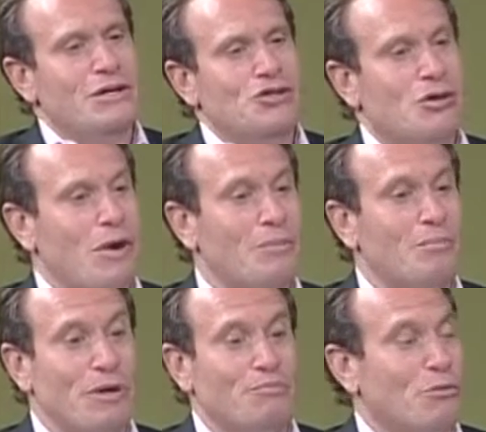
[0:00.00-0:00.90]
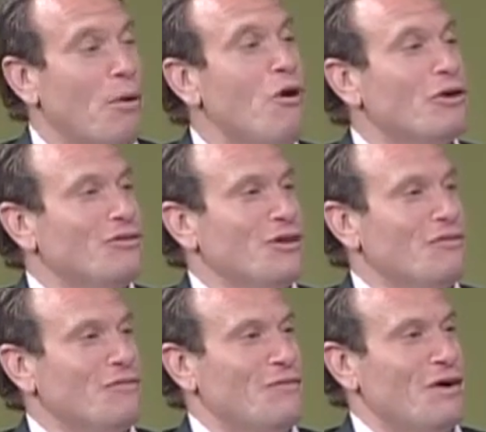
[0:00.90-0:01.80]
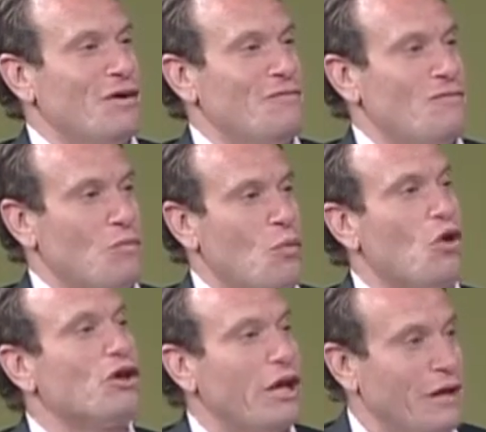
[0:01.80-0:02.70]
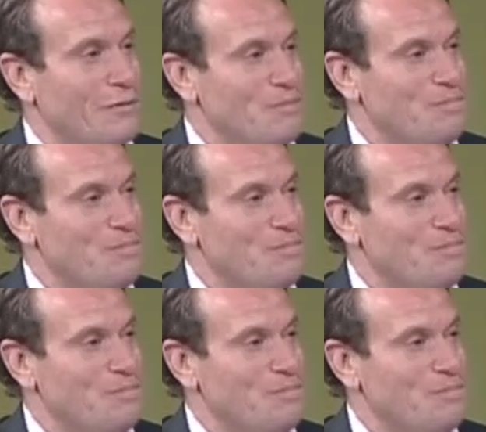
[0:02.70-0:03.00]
So I'm a big proponent of working.